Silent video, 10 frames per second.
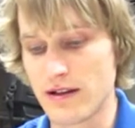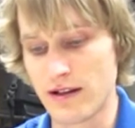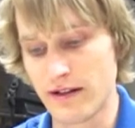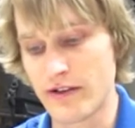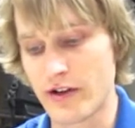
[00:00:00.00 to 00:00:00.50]

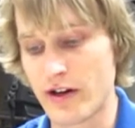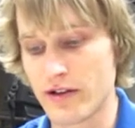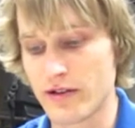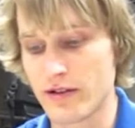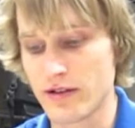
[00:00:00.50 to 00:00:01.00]
in this
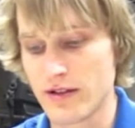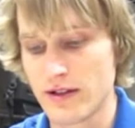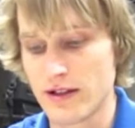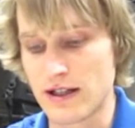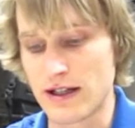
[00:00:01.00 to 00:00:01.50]
article
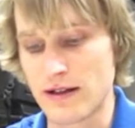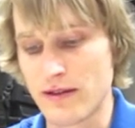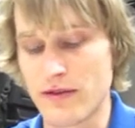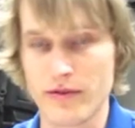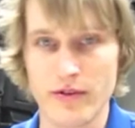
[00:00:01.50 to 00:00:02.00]

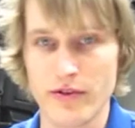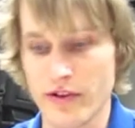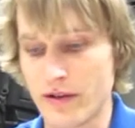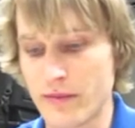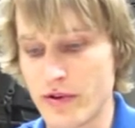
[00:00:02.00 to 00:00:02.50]
through
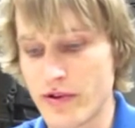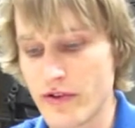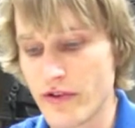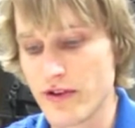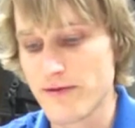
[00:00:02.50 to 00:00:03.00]
using
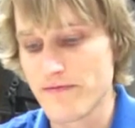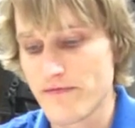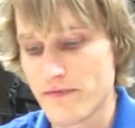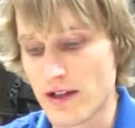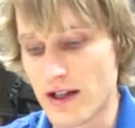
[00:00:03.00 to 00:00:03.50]
computers.
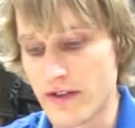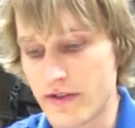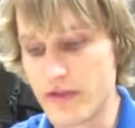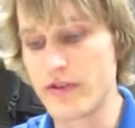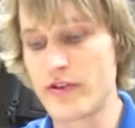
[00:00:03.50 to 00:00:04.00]

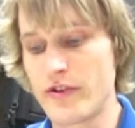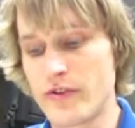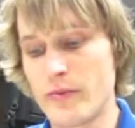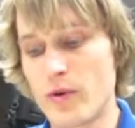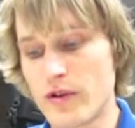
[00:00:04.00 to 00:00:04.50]
Students
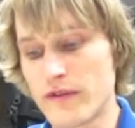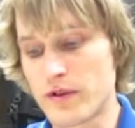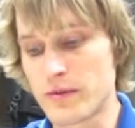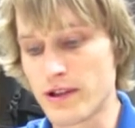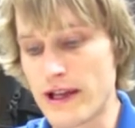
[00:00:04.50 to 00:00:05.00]
used more
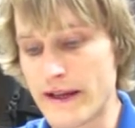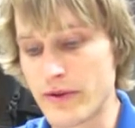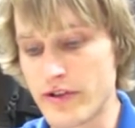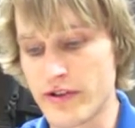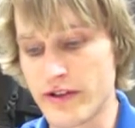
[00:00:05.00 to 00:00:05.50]
formal
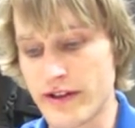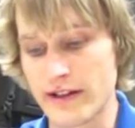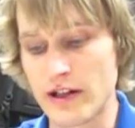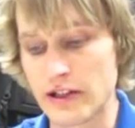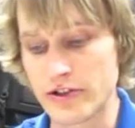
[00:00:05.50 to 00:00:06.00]
language in the
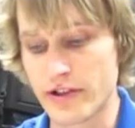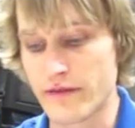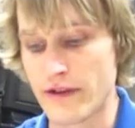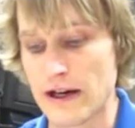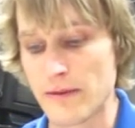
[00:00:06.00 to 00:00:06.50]
technology
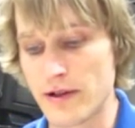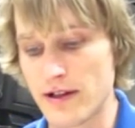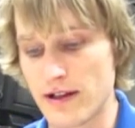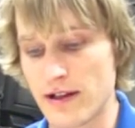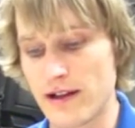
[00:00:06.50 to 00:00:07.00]

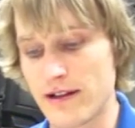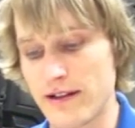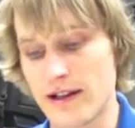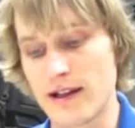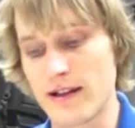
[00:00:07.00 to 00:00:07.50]
environment, and
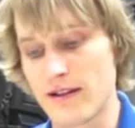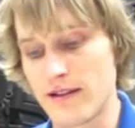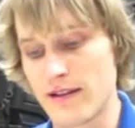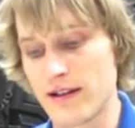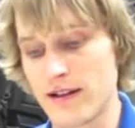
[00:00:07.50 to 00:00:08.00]

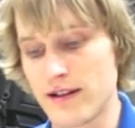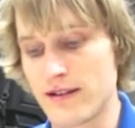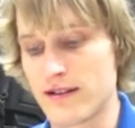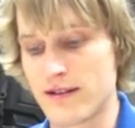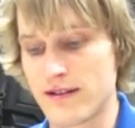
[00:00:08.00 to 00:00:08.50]
the
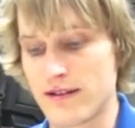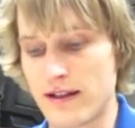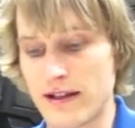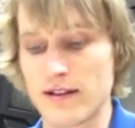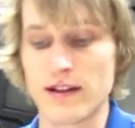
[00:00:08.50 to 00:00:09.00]

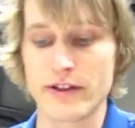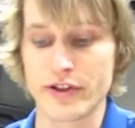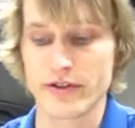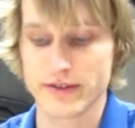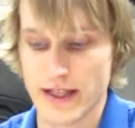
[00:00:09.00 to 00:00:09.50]

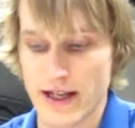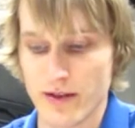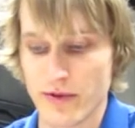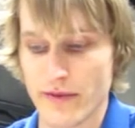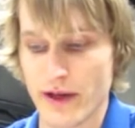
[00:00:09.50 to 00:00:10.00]
technological
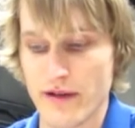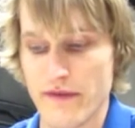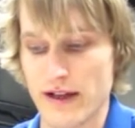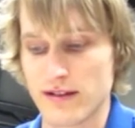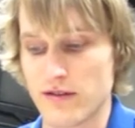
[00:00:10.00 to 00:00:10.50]
setting was very
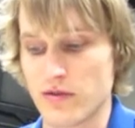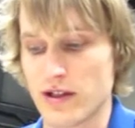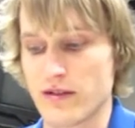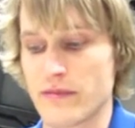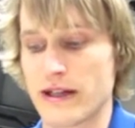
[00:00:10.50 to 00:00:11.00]
effective
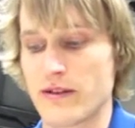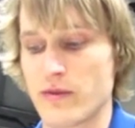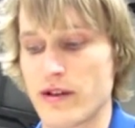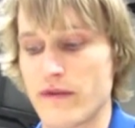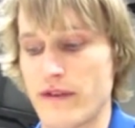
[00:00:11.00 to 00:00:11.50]
when combined
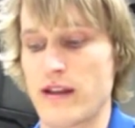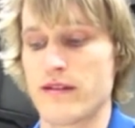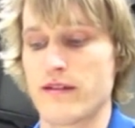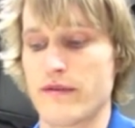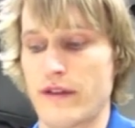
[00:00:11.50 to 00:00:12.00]
with
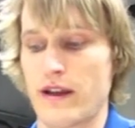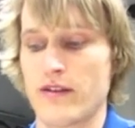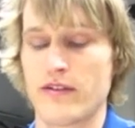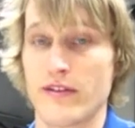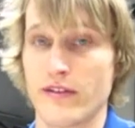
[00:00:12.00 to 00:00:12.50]

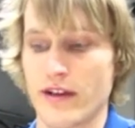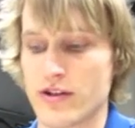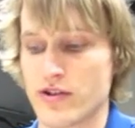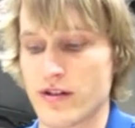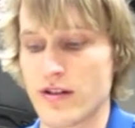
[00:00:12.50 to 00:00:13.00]
face-to-face
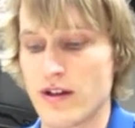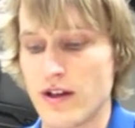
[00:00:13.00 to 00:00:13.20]
discussion.